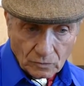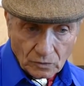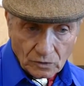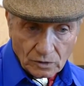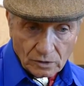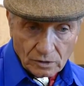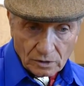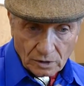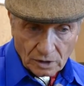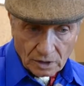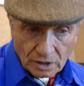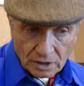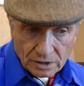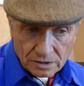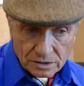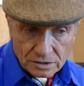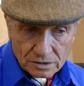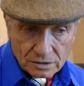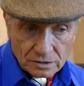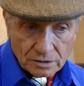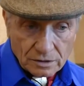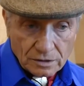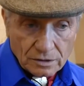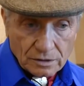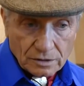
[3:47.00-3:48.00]
Yes.
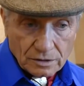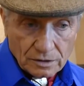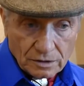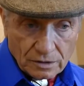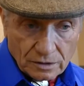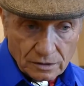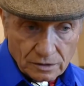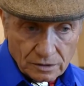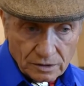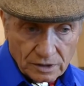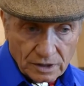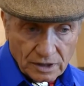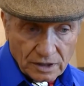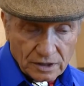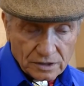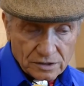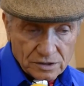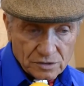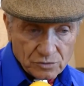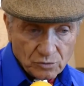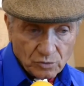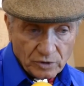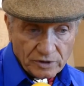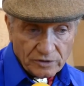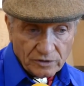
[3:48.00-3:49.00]
Yes,
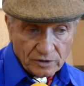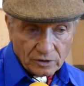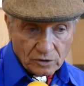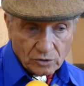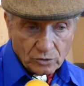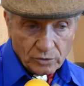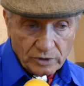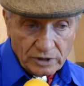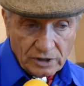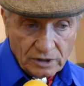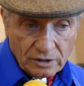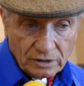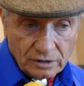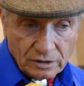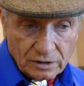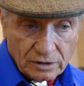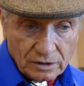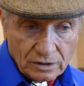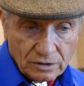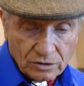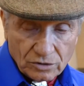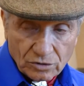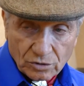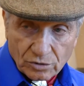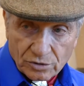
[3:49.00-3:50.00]
when the Queen
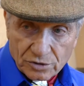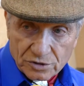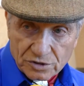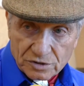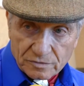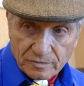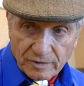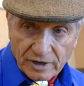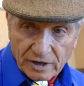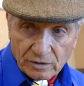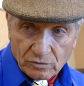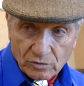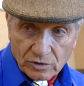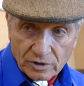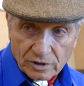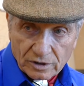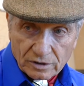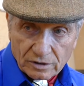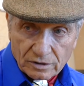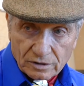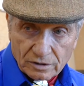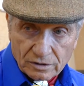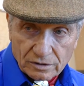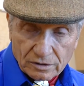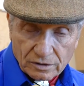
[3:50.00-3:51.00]
endorsed my
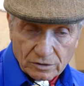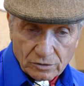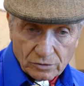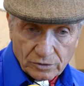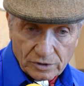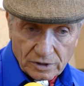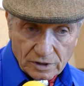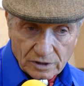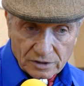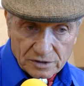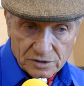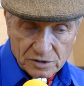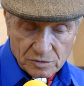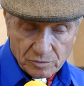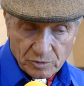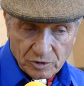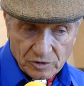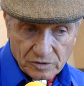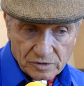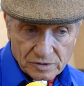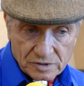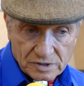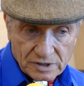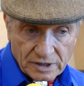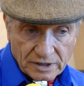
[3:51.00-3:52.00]
work, Queen Elizabeth
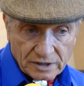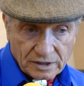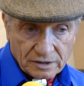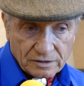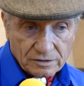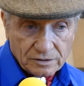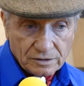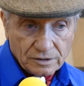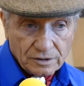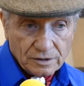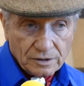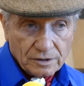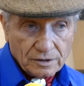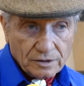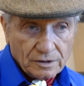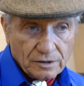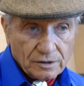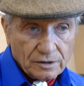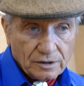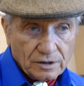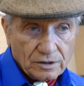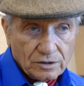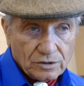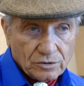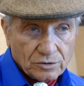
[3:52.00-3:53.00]
II
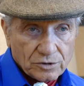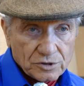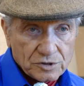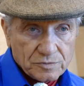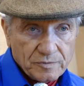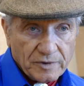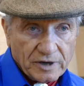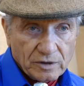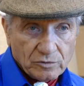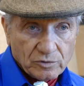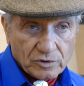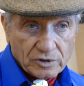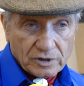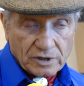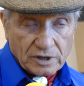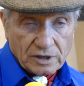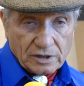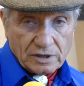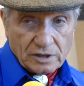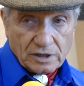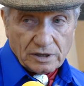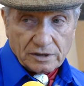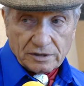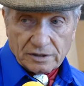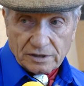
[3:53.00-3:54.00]
endorsed my work in
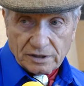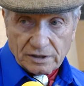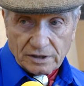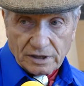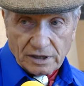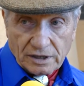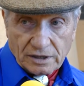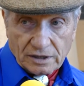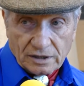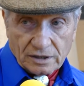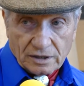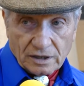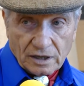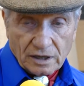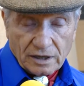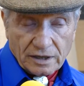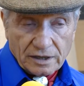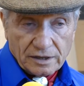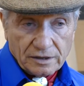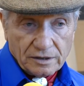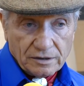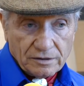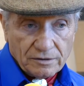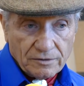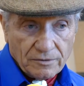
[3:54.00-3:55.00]

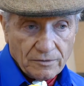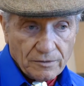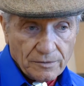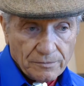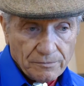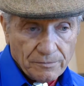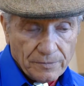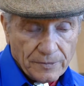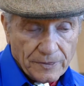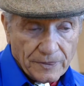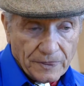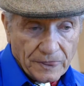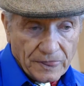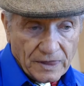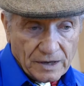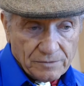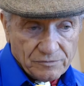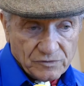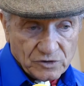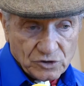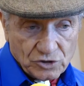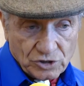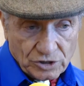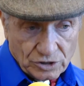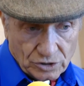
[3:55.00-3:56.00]
1989,
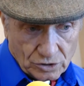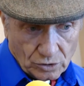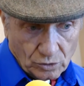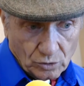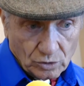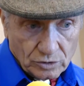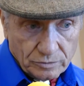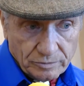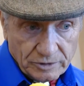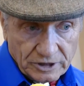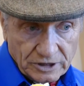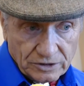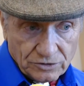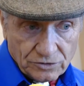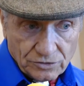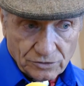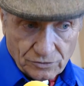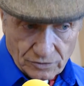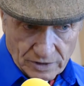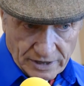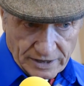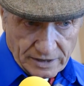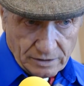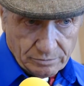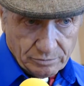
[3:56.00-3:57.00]
she told me to
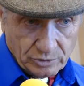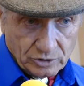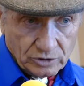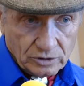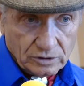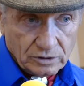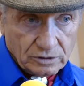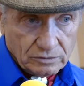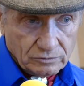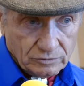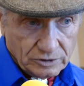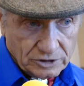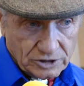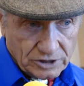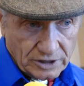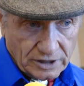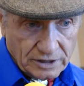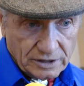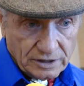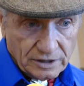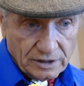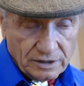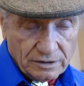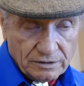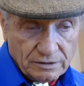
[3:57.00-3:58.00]
write a book, which I
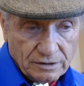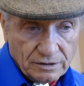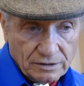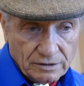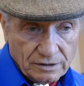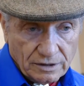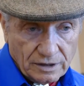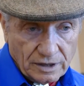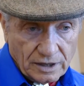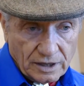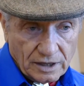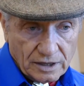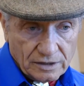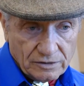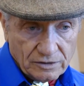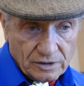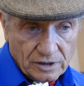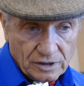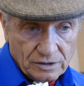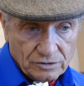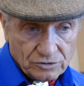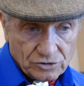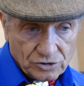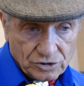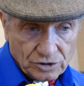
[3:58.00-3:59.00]
did, and
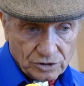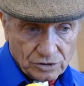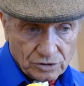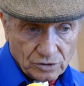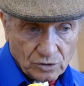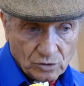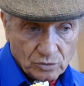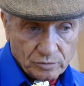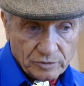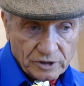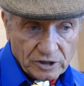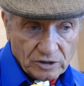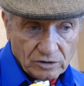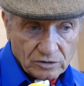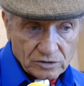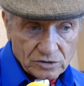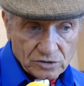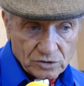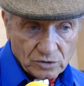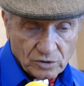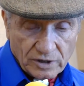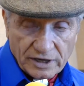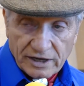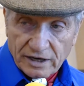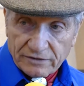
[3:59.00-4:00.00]
then she told me
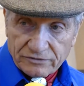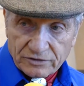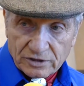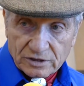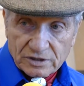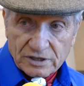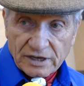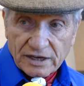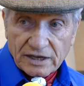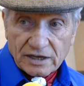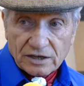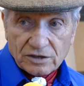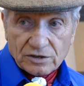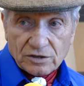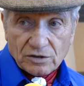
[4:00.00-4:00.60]
also I have to take it to